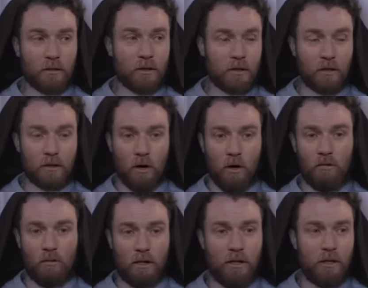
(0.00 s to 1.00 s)

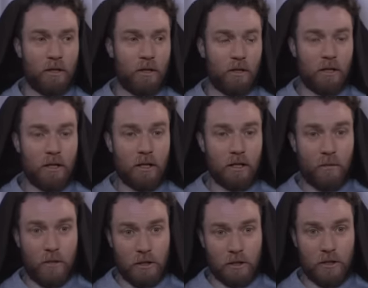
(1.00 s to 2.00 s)
sorry. The
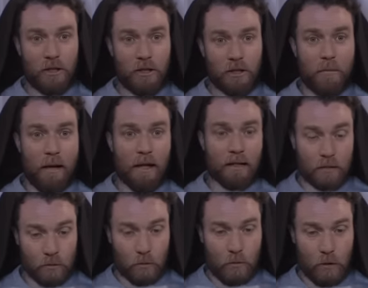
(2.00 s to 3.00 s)
vision in this mask
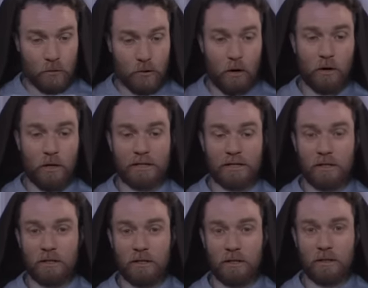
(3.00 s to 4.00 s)
is almost non-existent.